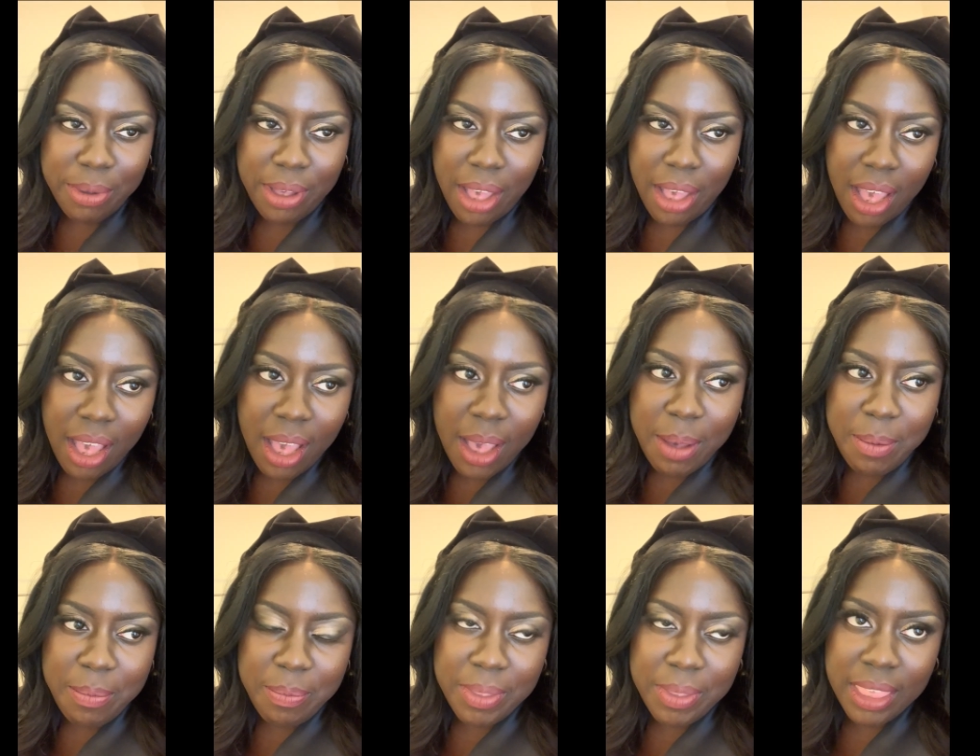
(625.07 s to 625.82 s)

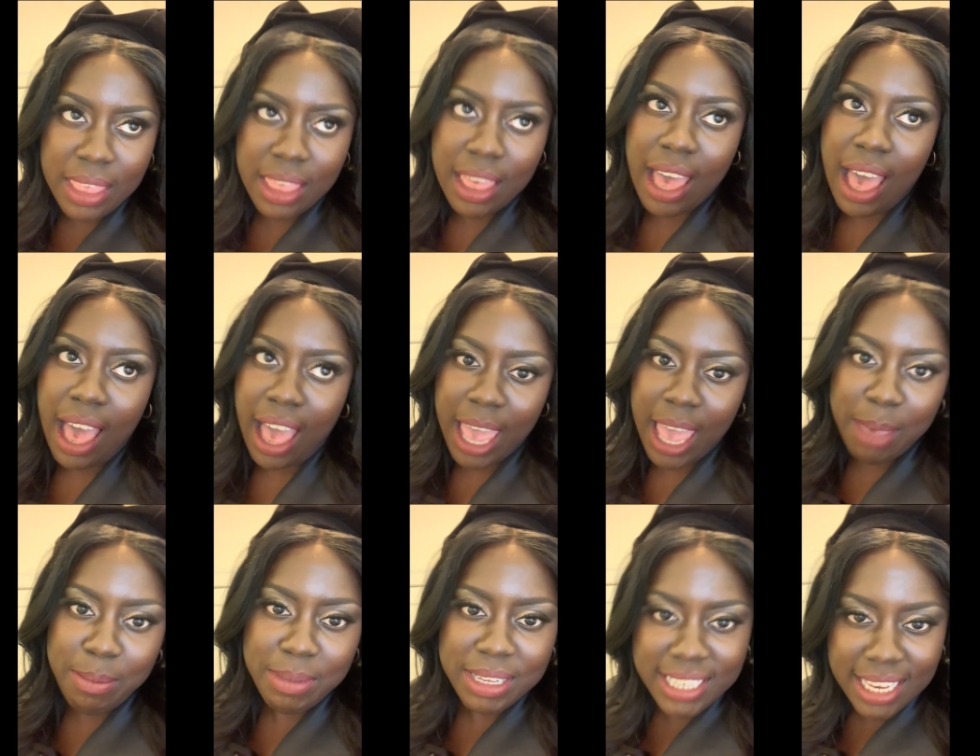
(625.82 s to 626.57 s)
I
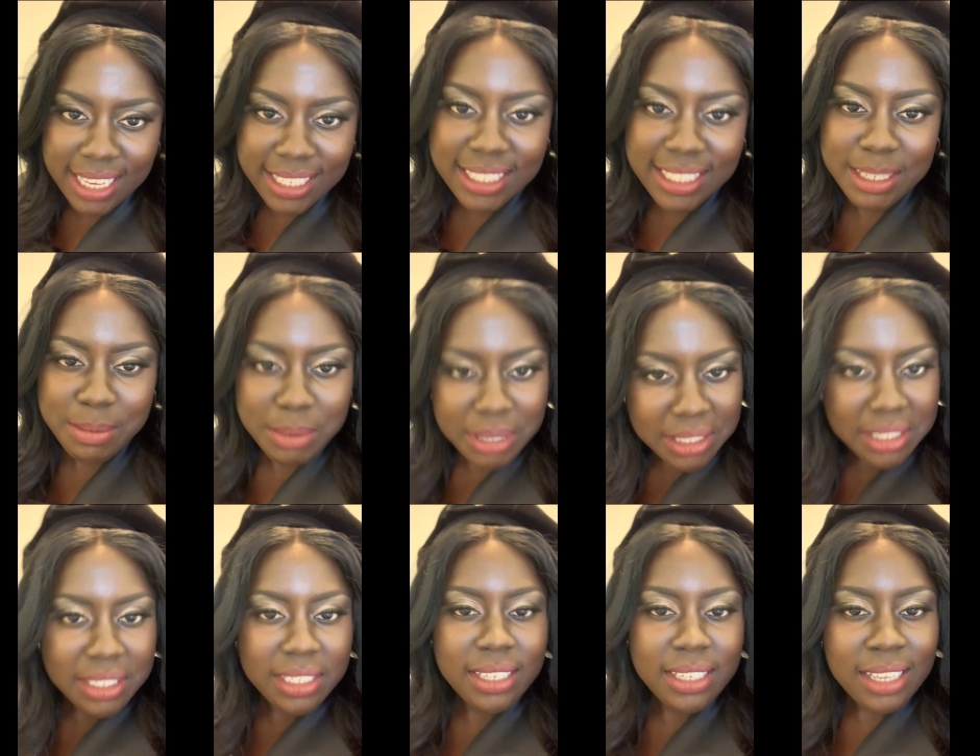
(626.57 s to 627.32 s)
am a
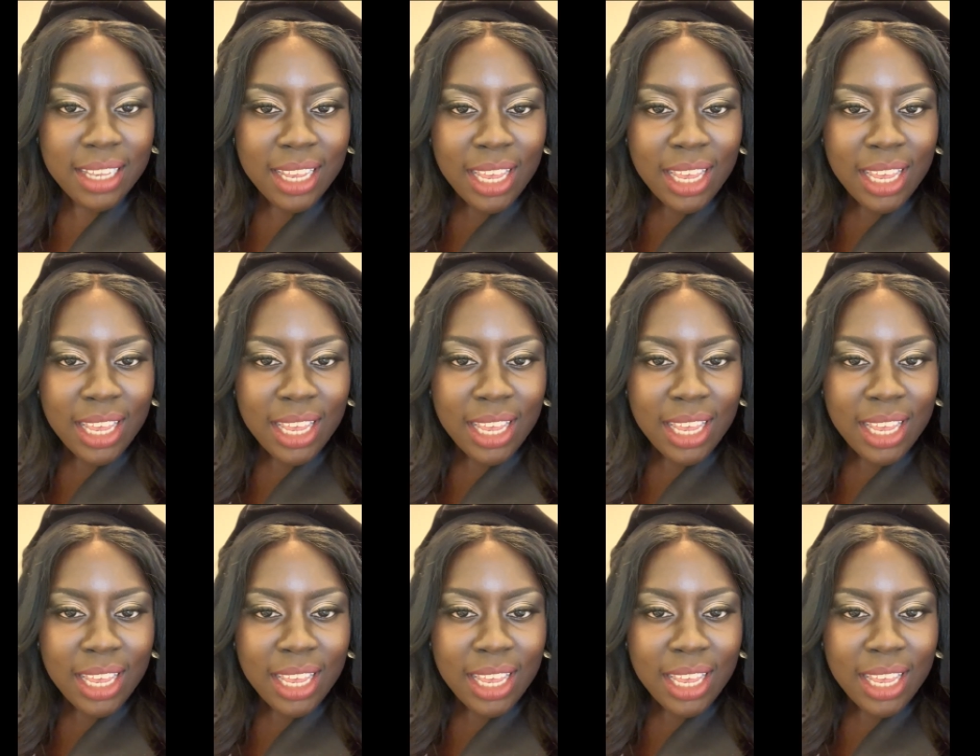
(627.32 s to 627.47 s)
testament